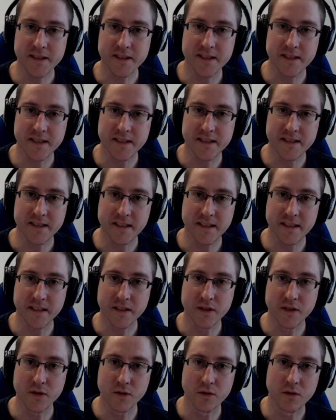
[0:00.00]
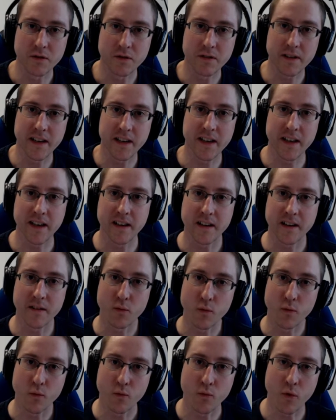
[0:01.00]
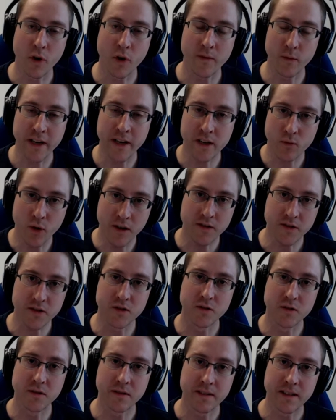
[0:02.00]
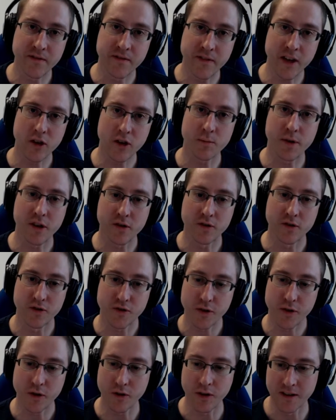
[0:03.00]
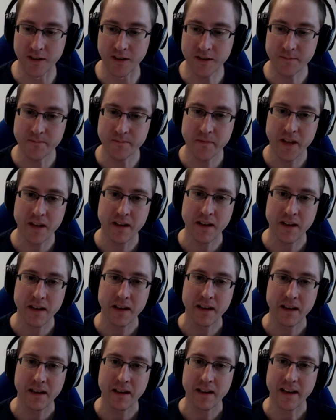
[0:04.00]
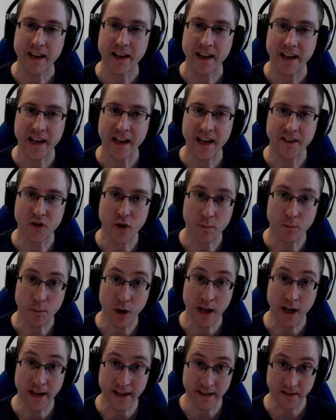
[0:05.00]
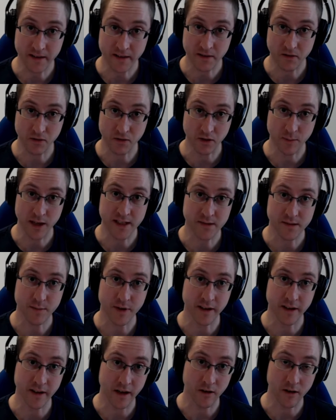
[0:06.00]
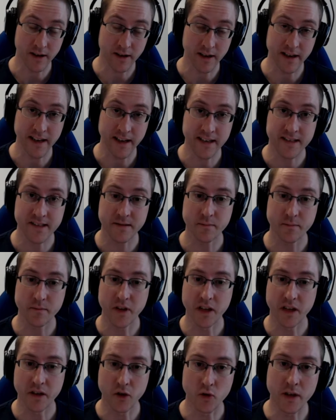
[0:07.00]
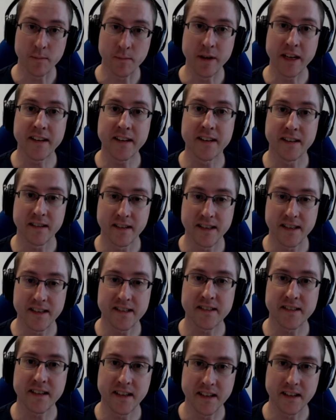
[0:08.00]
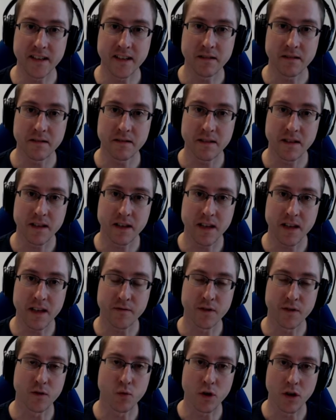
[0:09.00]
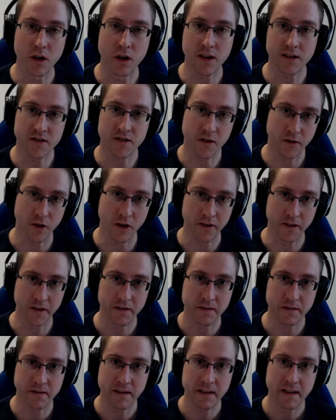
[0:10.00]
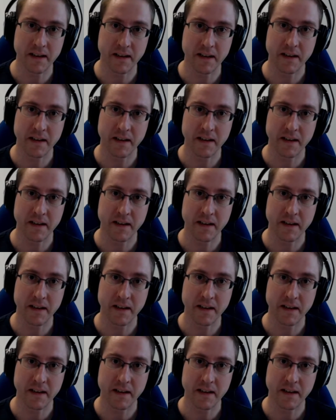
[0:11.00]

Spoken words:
of this is that when you want to develop a controller and you apply it to the plasma in our case, you immediately see if it works or not.